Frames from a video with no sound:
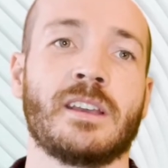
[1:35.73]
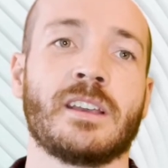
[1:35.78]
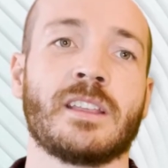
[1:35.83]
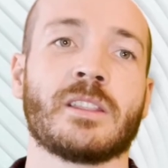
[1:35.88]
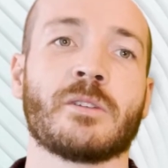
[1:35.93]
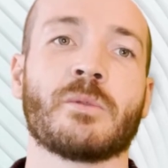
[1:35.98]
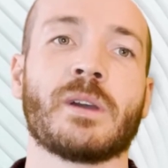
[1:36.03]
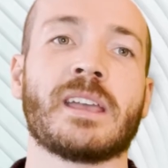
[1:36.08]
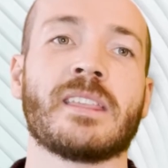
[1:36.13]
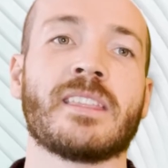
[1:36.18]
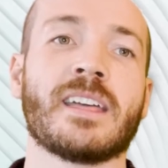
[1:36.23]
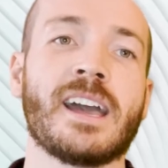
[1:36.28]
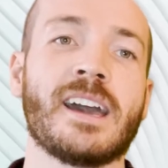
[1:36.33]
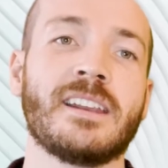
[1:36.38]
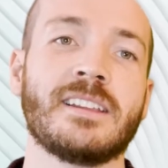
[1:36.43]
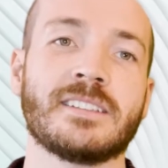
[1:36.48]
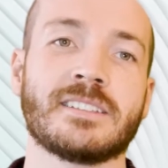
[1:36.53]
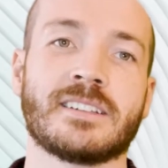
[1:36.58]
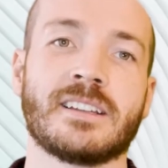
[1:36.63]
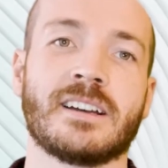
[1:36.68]
The way that
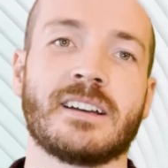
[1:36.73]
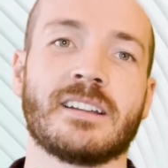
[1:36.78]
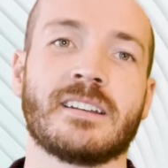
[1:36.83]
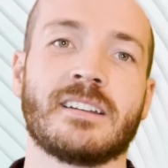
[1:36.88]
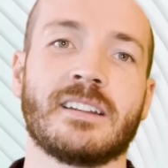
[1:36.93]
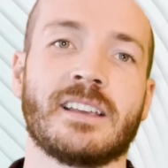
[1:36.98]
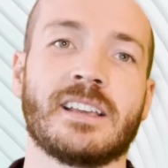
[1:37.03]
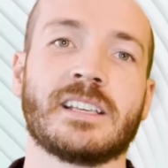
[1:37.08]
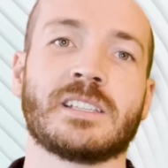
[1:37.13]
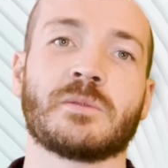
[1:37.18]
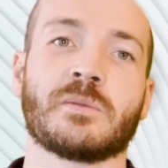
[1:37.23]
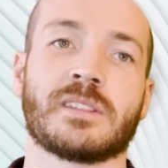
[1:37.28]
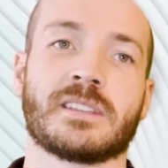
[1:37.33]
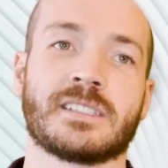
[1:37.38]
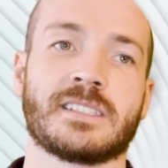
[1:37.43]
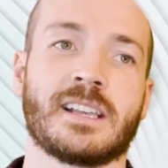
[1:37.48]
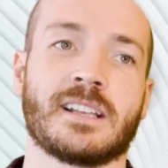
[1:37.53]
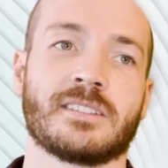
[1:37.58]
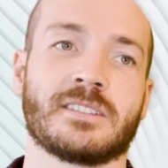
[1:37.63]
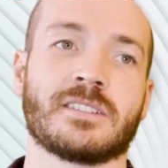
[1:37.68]
is done is with
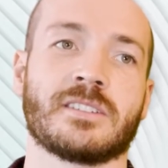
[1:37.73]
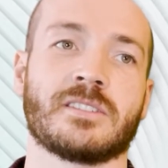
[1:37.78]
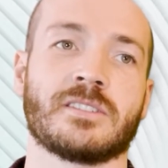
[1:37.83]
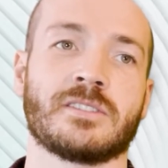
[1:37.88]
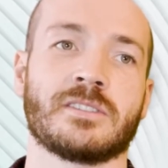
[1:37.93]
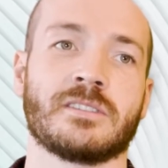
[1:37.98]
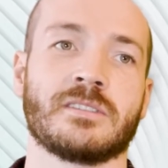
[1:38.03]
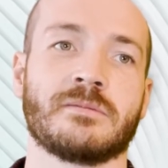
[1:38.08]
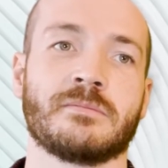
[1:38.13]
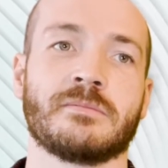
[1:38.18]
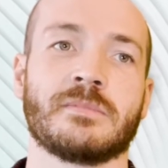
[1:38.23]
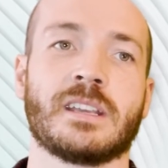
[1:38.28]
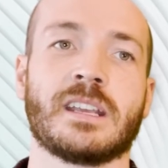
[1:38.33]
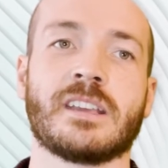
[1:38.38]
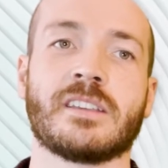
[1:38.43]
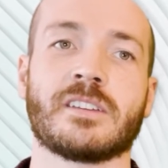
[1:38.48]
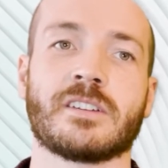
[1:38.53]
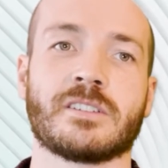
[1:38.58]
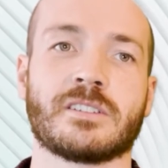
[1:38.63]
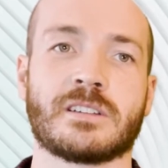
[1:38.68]
sensors,
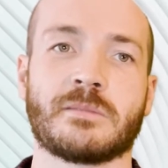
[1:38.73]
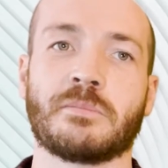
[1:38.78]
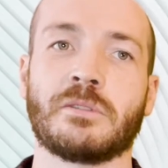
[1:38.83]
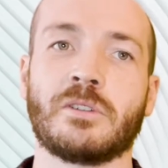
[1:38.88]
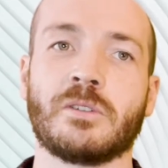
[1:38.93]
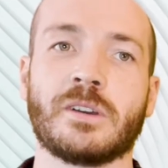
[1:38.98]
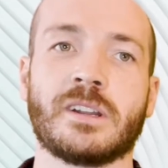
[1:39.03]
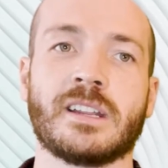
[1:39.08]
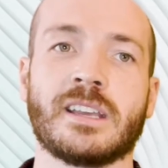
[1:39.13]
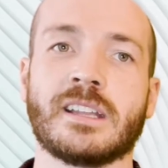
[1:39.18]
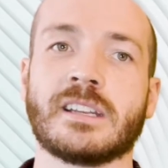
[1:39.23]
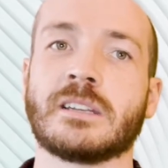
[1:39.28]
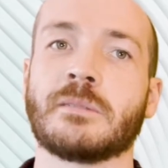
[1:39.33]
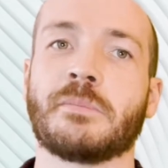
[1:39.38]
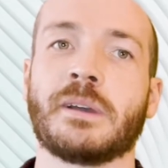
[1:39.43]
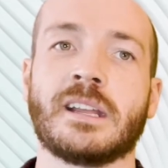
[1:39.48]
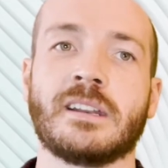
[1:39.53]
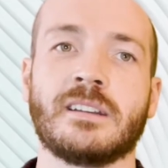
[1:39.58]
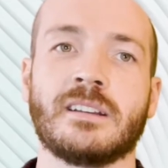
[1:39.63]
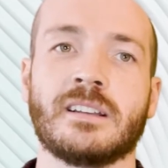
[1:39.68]
either deployed
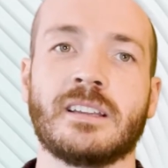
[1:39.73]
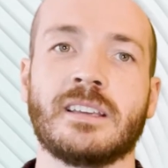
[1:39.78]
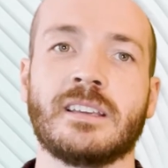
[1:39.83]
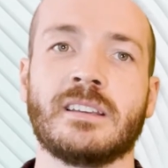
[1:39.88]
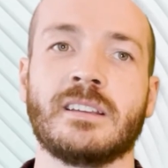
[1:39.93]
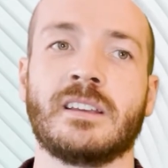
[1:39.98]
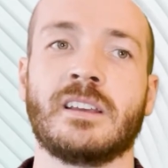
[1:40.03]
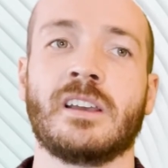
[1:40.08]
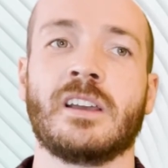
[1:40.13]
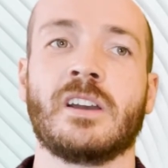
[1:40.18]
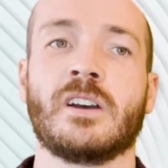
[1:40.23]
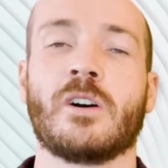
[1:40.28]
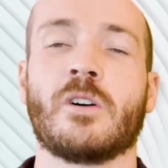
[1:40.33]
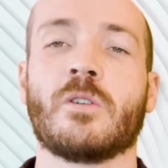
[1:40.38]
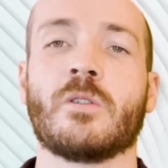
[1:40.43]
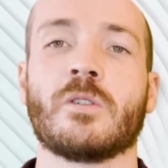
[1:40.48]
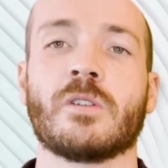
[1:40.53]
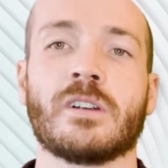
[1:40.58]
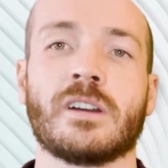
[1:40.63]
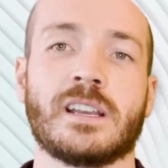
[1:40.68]
independently
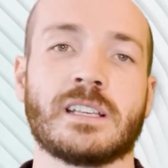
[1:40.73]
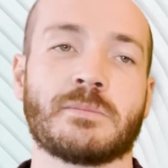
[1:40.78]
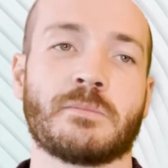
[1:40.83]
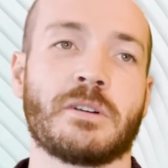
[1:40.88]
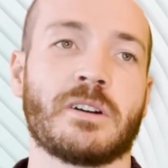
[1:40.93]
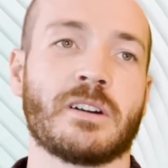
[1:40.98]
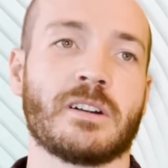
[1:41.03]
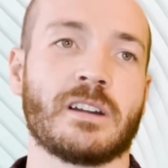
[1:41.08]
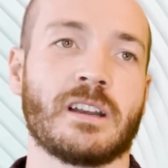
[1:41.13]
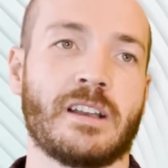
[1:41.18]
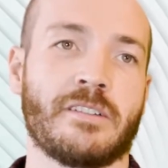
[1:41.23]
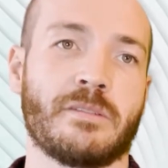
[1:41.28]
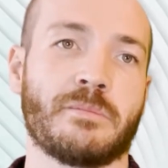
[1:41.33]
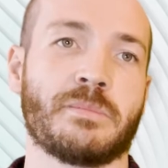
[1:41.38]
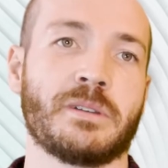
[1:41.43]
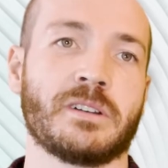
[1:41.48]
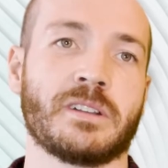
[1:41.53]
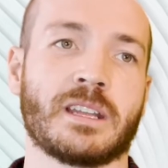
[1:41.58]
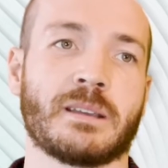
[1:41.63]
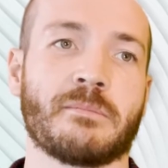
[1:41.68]
or as part of a
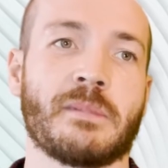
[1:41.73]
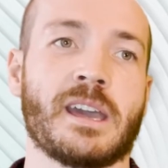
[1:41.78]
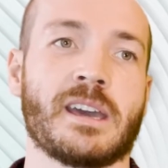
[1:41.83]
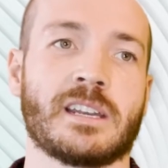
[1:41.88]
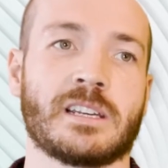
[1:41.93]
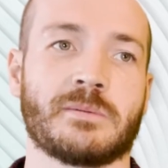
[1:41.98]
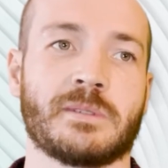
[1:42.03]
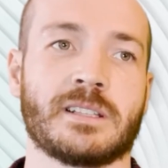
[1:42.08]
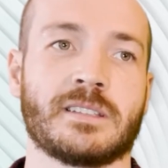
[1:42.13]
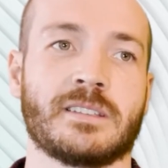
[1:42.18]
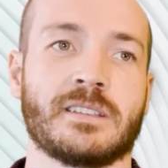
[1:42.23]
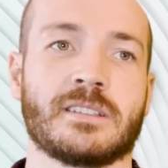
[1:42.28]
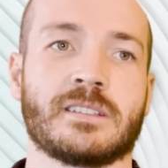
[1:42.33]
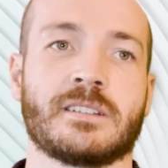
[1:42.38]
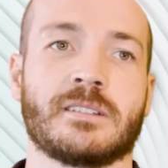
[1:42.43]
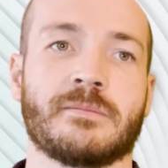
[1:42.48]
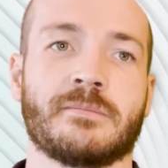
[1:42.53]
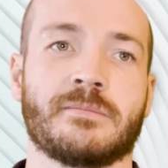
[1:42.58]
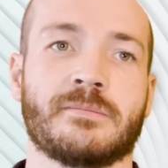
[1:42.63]
building management system.